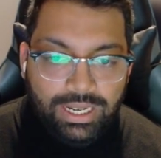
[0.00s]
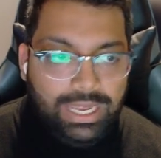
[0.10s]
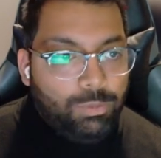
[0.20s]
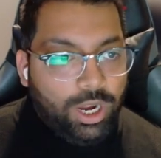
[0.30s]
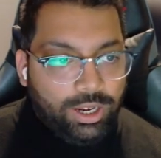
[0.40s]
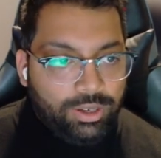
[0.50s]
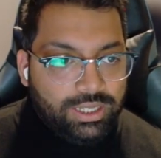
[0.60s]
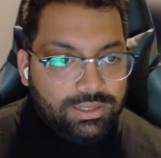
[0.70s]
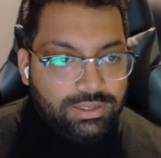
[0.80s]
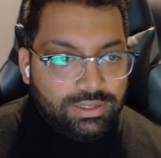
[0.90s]
going to keep working on
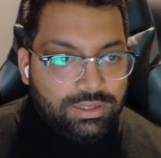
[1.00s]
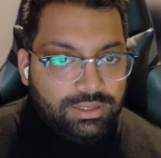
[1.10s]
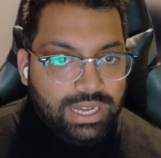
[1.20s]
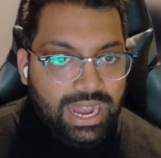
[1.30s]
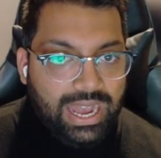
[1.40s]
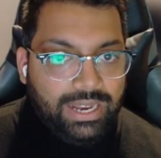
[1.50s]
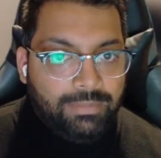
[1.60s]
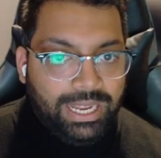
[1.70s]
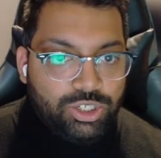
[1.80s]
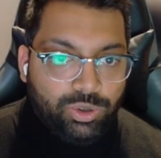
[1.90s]
this
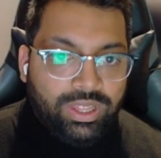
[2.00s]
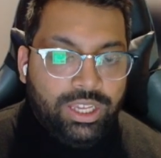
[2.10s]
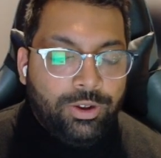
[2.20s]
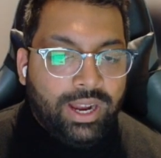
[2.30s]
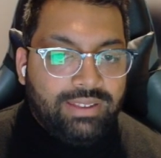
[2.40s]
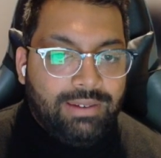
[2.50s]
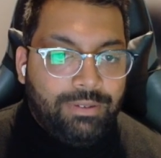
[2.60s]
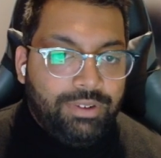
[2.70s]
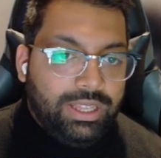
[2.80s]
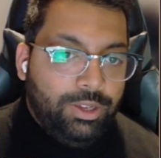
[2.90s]
and make sure that you guys have
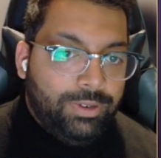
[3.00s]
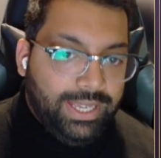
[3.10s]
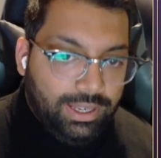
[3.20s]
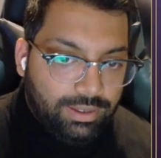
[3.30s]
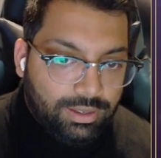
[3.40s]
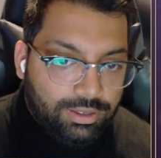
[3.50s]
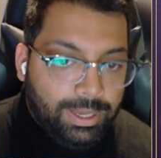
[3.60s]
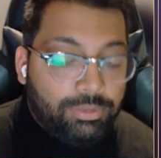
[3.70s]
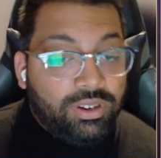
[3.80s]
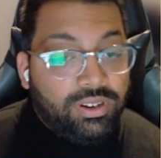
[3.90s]
everything you need to
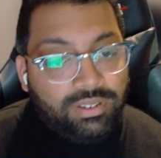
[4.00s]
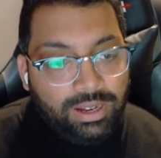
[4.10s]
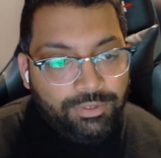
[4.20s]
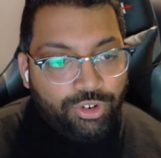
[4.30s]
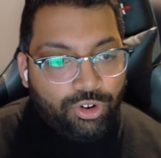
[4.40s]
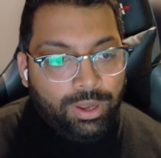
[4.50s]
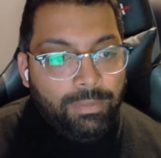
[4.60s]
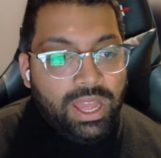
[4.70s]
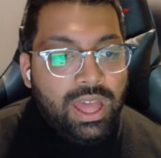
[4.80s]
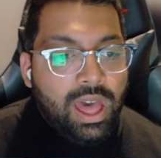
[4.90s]
be able to design for Draconim.
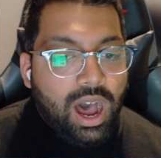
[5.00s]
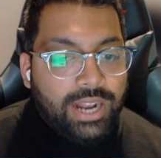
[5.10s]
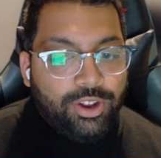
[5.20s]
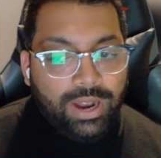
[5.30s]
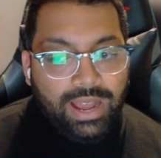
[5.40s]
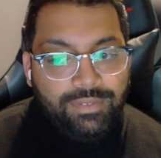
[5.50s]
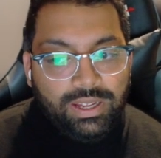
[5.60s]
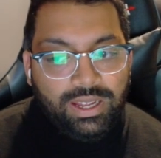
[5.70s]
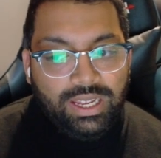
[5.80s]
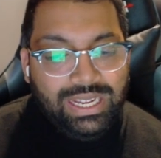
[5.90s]
I don't have
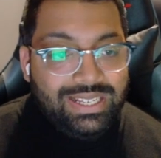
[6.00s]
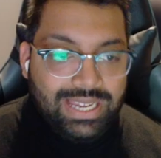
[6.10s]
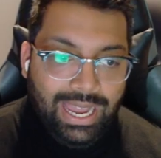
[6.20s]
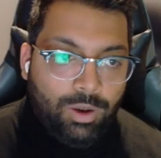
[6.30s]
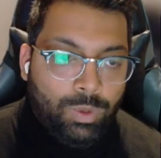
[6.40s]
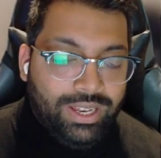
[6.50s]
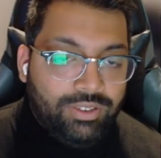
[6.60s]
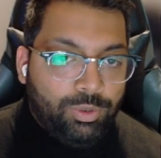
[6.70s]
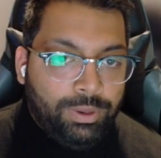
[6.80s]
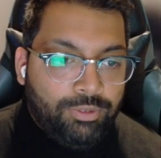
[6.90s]
a ETA on when
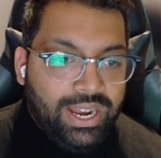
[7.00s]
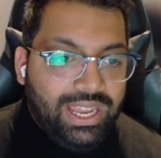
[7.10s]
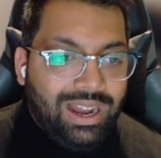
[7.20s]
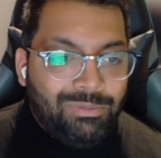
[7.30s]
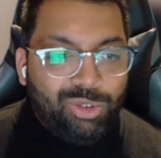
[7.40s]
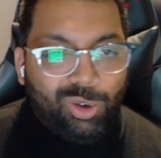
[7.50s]
this will be ready. I'm